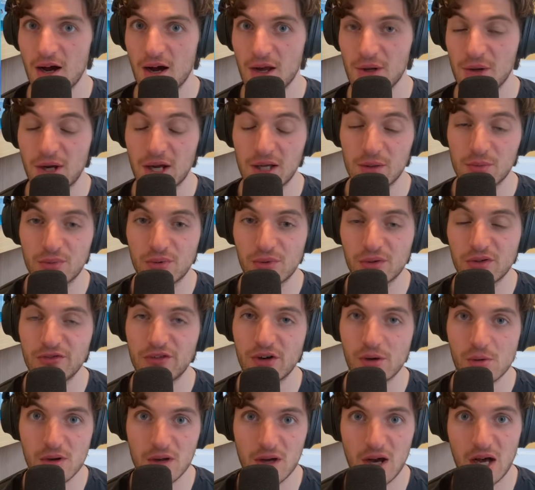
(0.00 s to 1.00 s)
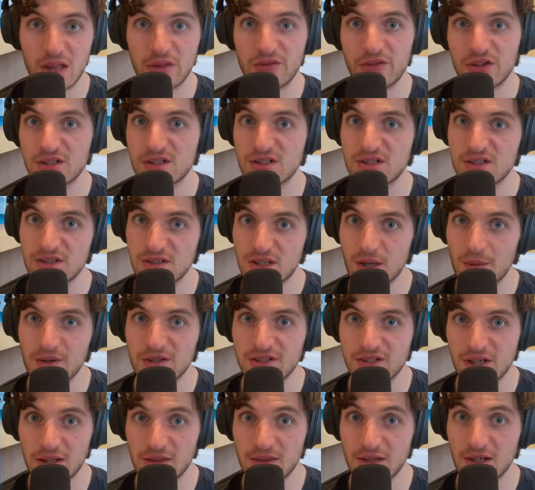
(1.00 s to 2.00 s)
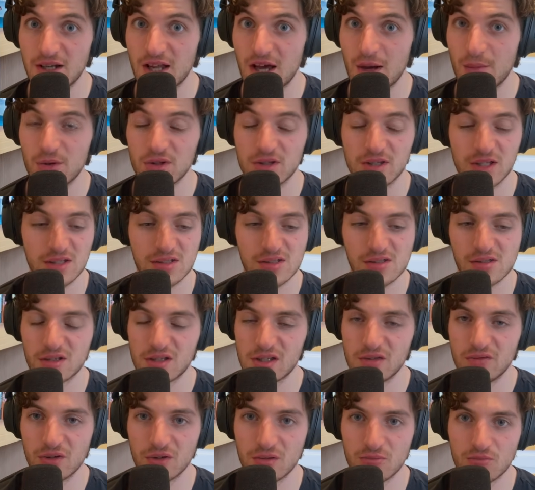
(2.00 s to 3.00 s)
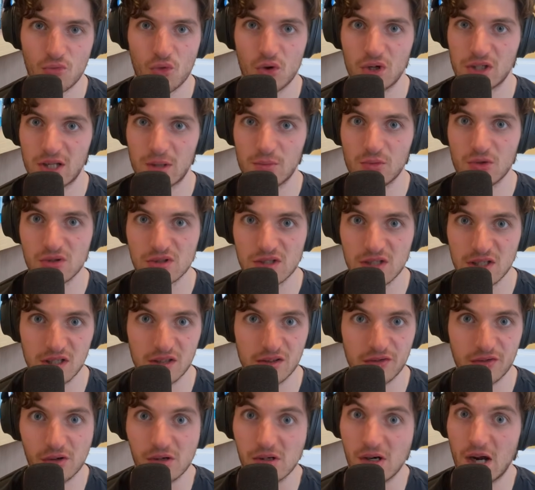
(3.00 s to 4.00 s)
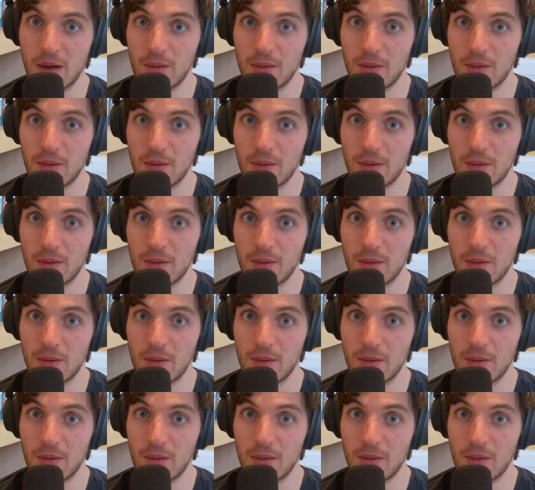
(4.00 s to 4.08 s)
You can build very advanced system inside Tana, but that's not even what I'm using it for.